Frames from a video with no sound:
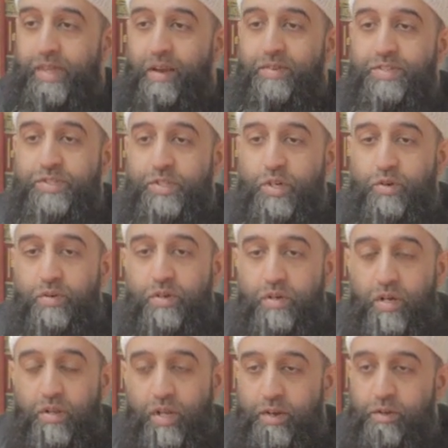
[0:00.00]
there is
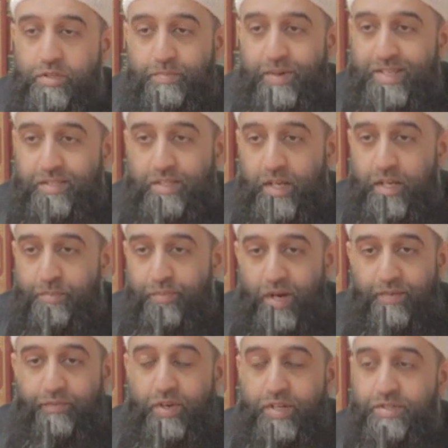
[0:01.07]
no, Allah knows best, any
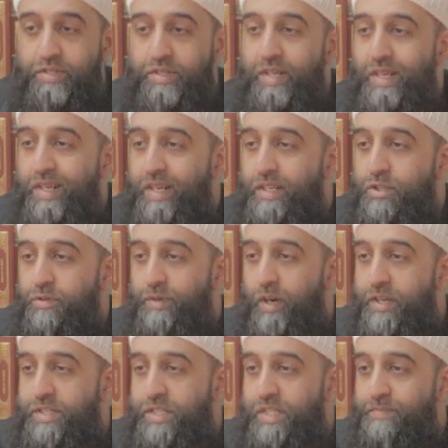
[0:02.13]
preference. To be
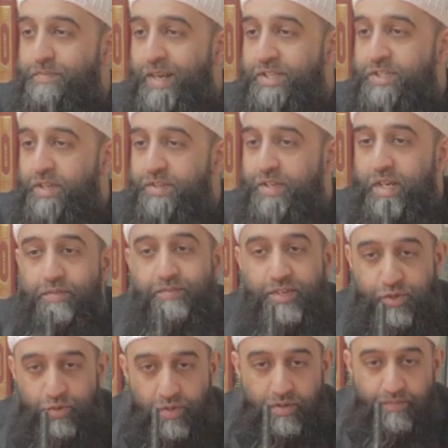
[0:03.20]
honest, it's based on the
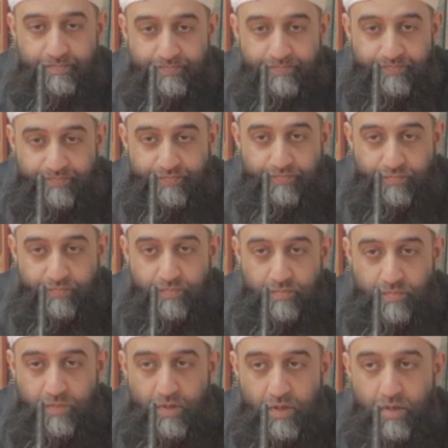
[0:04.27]
individual.
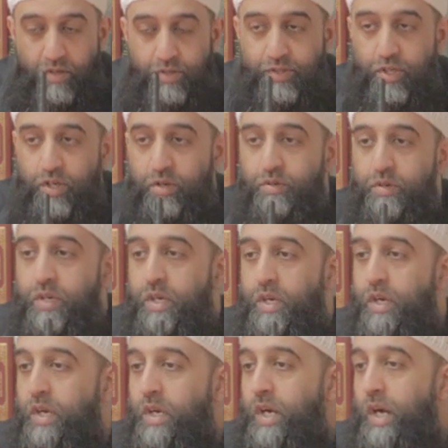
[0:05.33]
So,
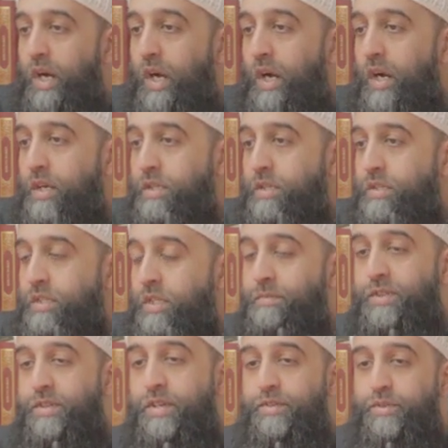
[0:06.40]
uh,
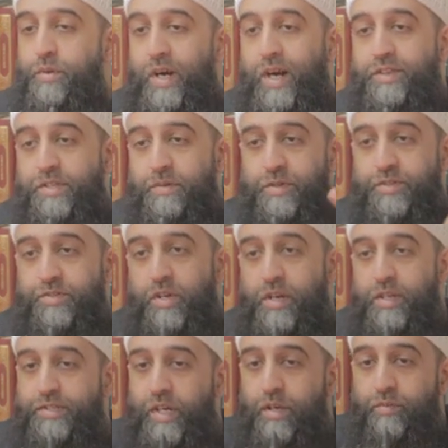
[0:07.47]
some of the du'at, some of the
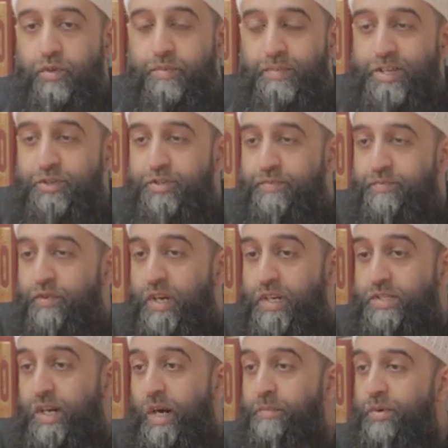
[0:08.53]
scholars, they would mention, for
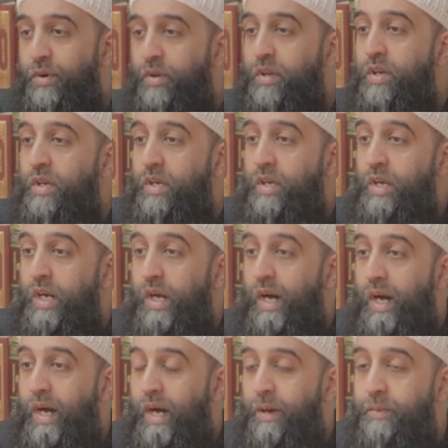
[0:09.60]
example,
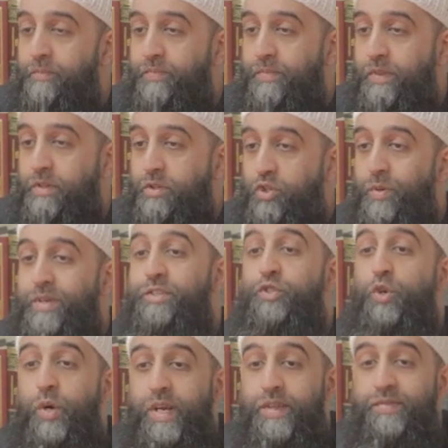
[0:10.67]
uh, to
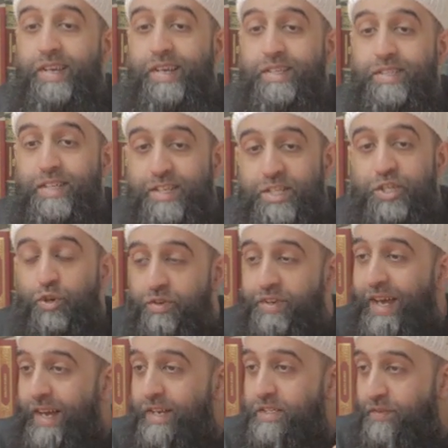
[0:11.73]
enjoy these initial
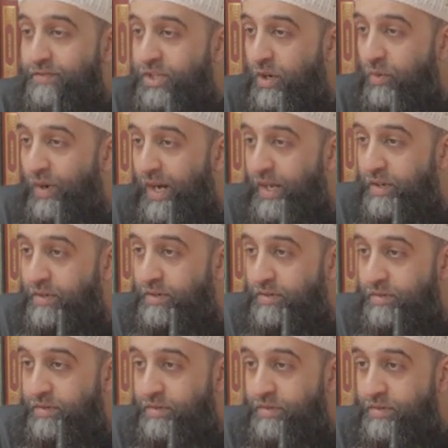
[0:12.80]
days of Shawwal,
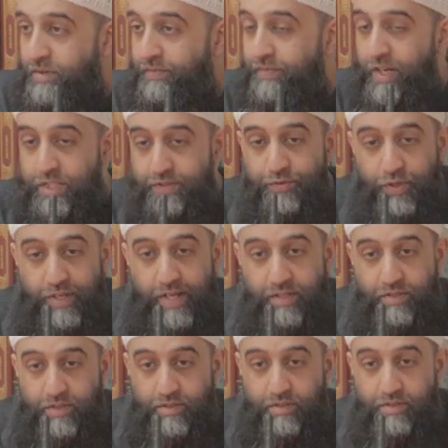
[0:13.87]
the first few
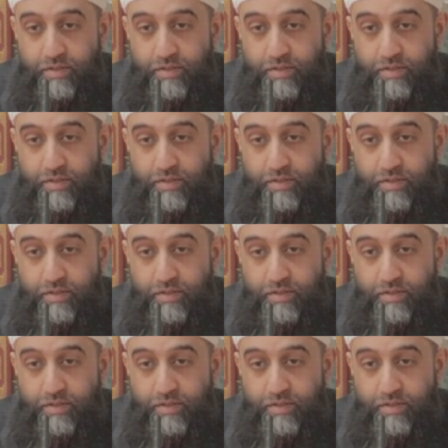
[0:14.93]
days.